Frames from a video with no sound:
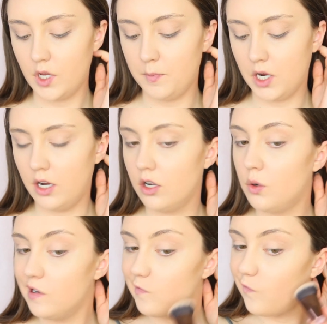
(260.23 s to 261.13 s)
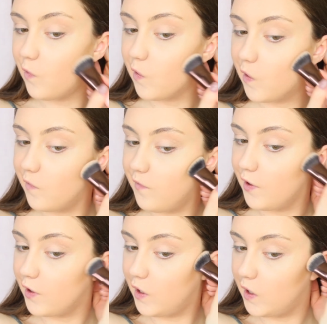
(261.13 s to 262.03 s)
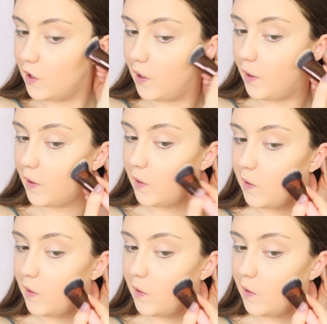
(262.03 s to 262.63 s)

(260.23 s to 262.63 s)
I'm kind of going for a very like